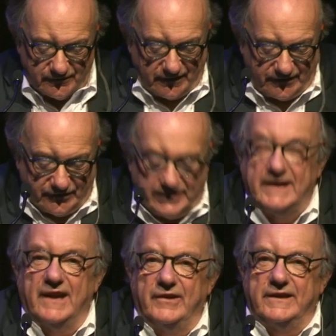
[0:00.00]
Felicity
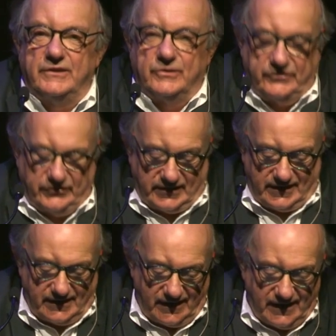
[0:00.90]
Gerry
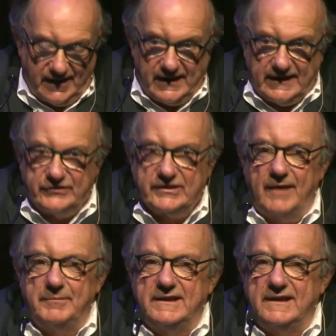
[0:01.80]
QC, is
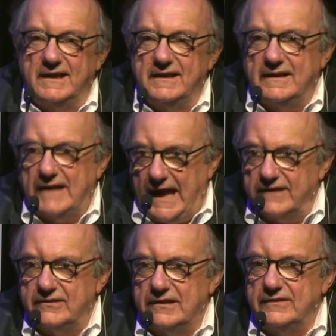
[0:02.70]
coming
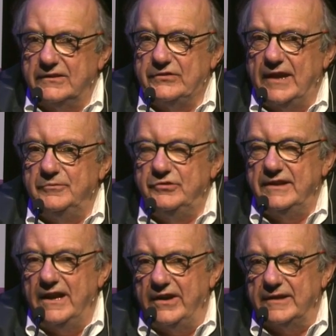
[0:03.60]
at the same
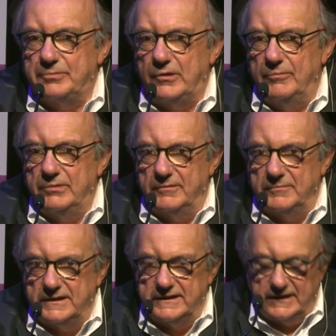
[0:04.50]
generic
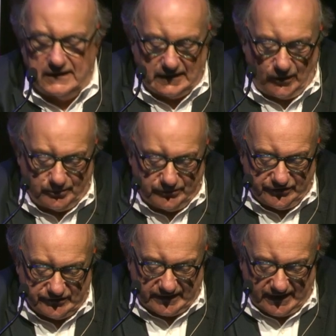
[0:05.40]
problem, global
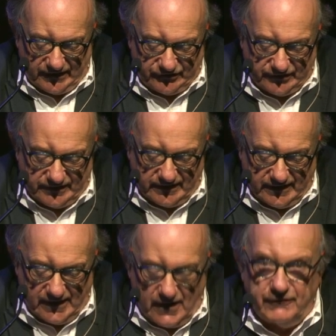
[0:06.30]
dislocation,
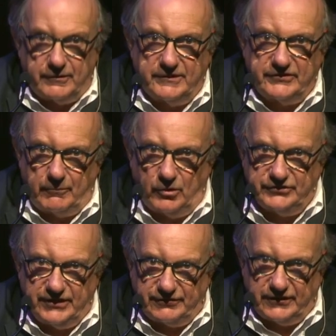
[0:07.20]
from a
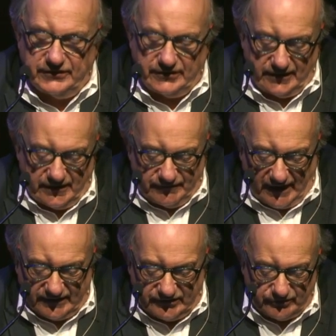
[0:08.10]
somewhat different
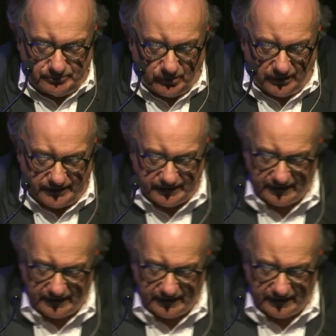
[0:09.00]
vantage point.